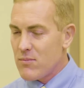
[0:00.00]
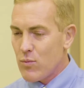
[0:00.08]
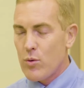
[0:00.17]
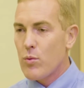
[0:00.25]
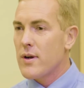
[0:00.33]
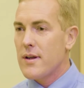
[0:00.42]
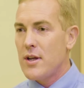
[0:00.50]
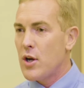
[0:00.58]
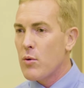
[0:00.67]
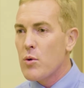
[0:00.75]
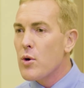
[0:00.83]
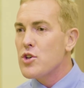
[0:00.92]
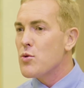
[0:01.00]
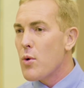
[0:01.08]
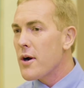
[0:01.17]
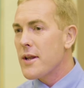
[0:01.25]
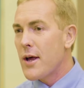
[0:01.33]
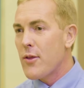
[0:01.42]
we want it, you know, we want you
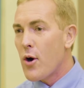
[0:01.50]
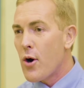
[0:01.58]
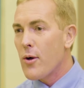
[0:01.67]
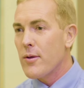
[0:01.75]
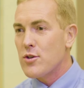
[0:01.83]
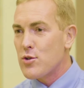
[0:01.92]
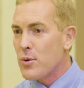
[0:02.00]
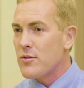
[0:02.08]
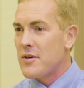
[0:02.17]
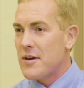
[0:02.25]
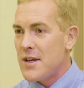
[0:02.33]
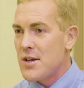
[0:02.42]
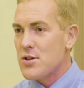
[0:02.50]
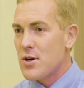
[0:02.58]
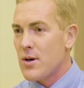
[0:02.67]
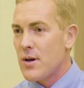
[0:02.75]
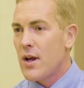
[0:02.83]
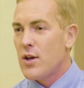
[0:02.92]
walking down the hall in shorts and a
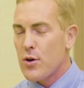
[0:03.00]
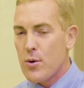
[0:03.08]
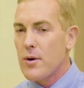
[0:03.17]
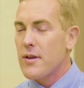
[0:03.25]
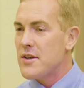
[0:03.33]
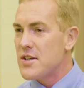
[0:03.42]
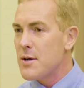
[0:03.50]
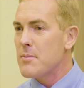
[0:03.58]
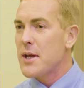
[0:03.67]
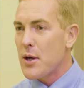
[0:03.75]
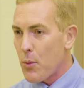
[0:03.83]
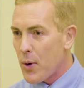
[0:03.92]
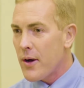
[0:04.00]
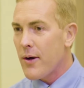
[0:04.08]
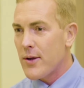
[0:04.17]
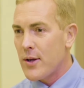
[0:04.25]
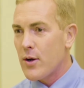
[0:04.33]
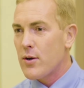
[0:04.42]
t-shirt. You're going to the gym to get
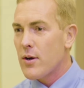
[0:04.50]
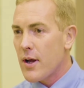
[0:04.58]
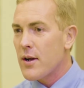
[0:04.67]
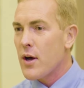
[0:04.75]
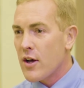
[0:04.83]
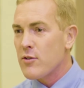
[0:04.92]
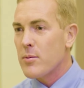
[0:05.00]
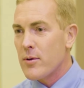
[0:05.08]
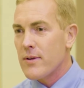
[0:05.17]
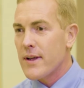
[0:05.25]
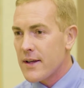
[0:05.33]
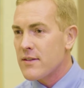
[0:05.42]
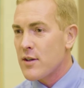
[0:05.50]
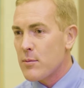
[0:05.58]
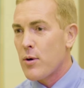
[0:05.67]
well, you know, you're not in a hospital like a sick